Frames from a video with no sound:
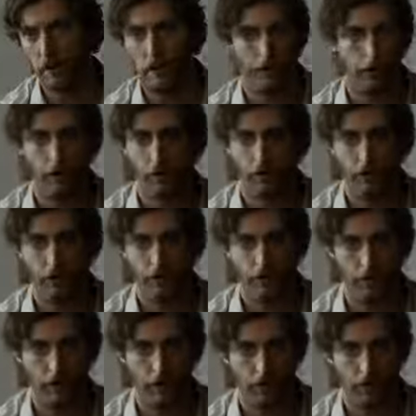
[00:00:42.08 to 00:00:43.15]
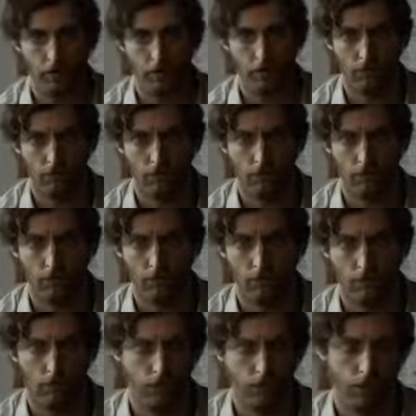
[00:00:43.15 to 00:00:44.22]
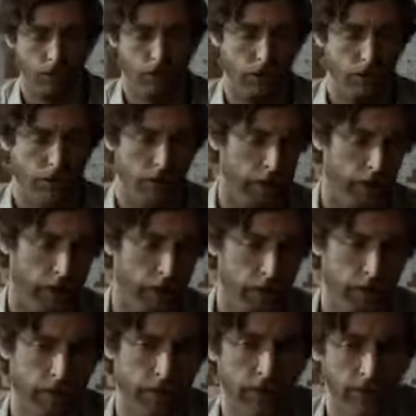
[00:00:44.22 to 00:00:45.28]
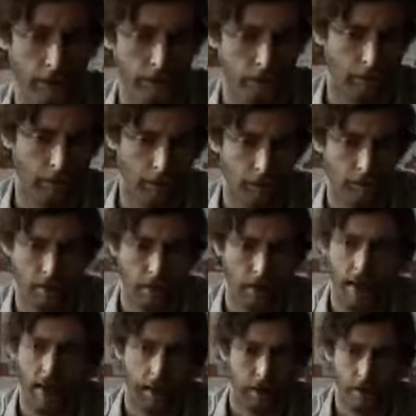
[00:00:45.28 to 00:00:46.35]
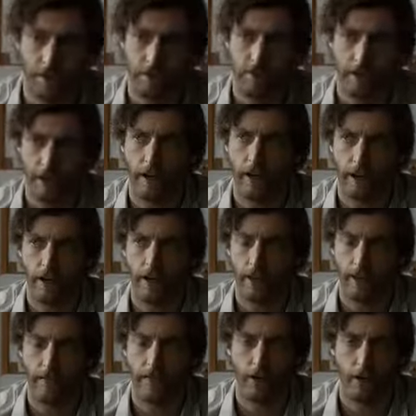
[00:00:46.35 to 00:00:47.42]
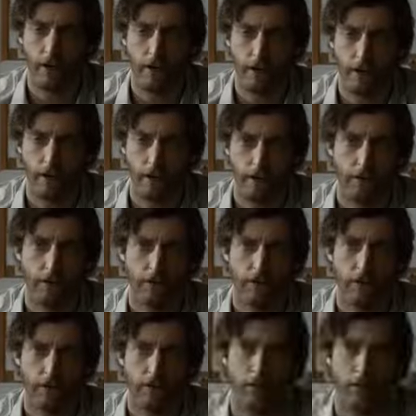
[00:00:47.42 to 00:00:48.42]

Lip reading: Although I'm sure if they were to do any type of light investigating, they could find out where it is.